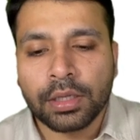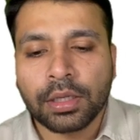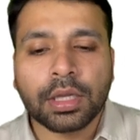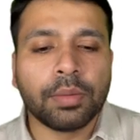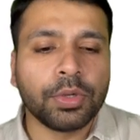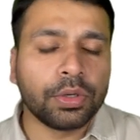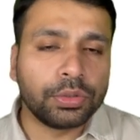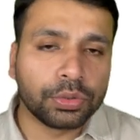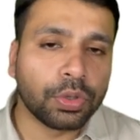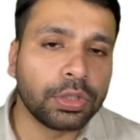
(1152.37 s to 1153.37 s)
Coming on
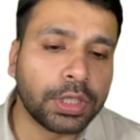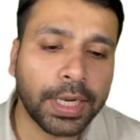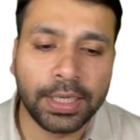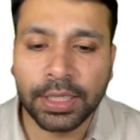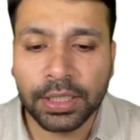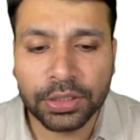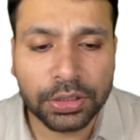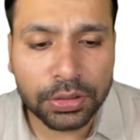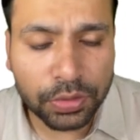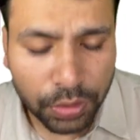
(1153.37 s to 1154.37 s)
to
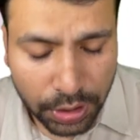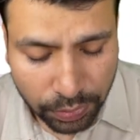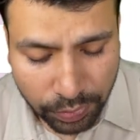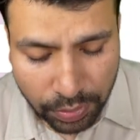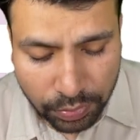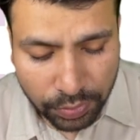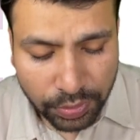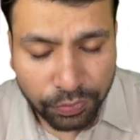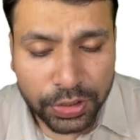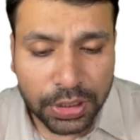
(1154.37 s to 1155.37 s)
contraindications, okay,
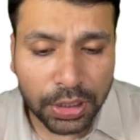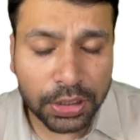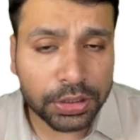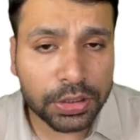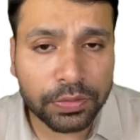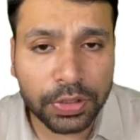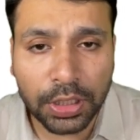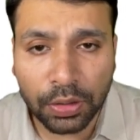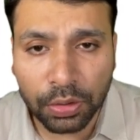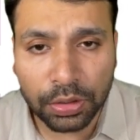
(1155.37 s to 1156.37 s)
in which conditions we
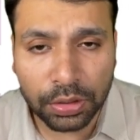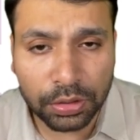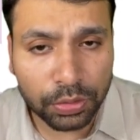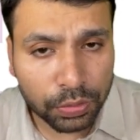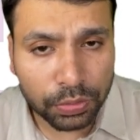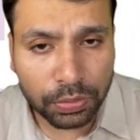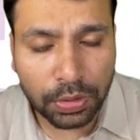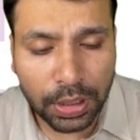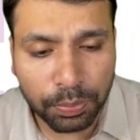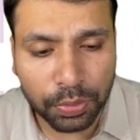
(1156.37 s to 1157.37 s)
cannot do
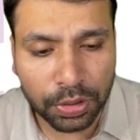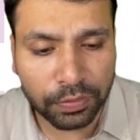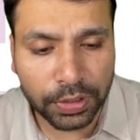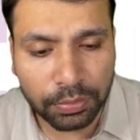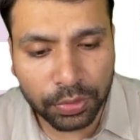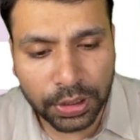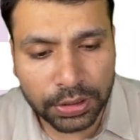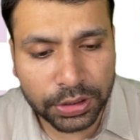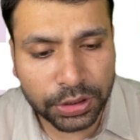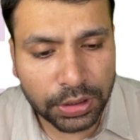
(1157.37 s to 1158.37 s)
a portal vein
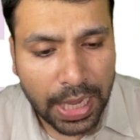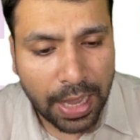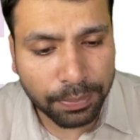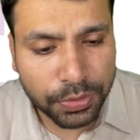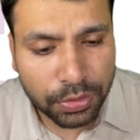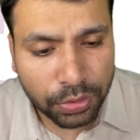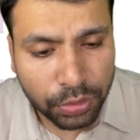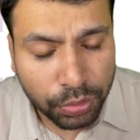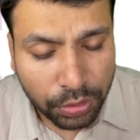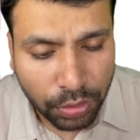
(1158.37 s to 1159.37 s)
embolization?
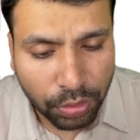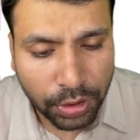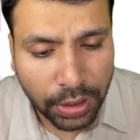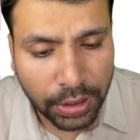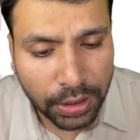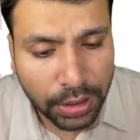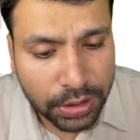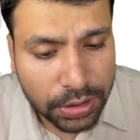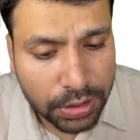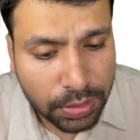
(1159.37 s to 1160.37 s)
Absolute
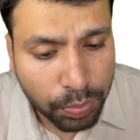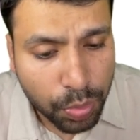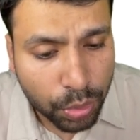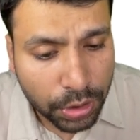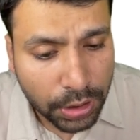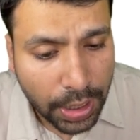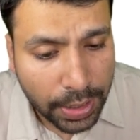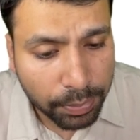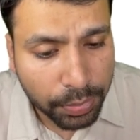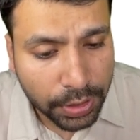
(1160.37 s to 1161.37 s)
contraindication is a portal
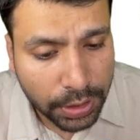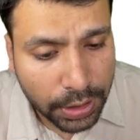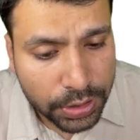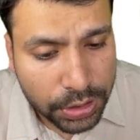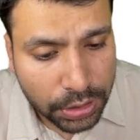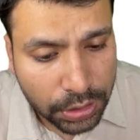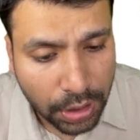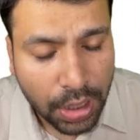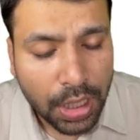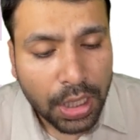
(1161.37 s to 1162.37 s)
hypertension.
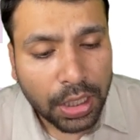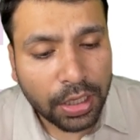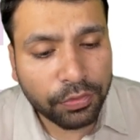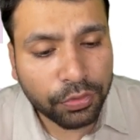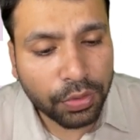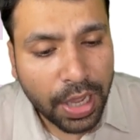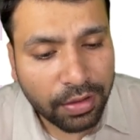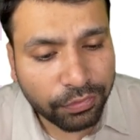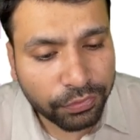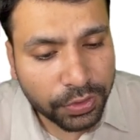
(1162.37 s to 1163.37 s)
If you
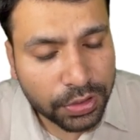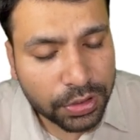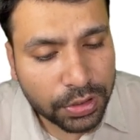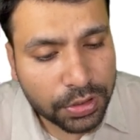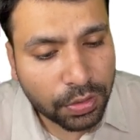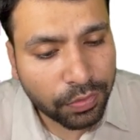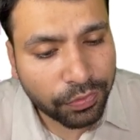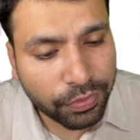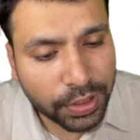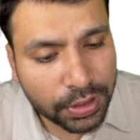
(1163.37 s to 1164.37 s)
have features
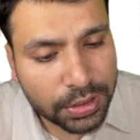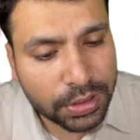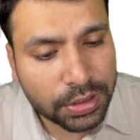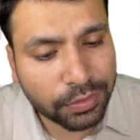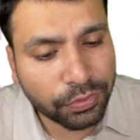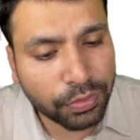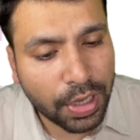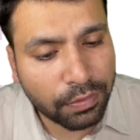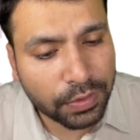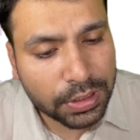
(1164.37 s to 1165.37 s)
of varices, if you
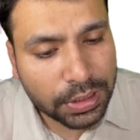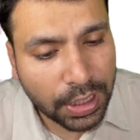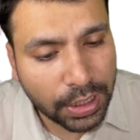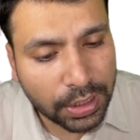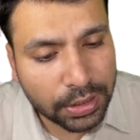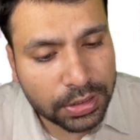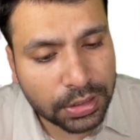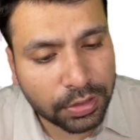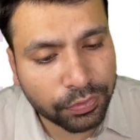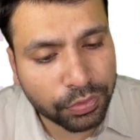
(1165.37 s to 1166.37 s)
have ascites,
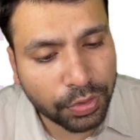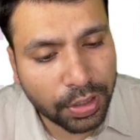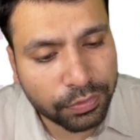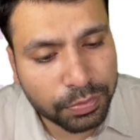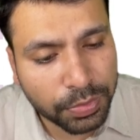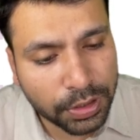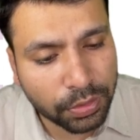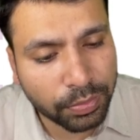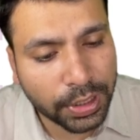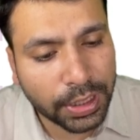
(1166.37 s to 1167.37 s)
if you have
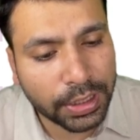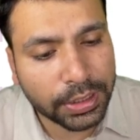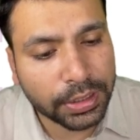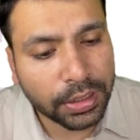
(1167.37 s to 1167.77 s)
splenomegaly,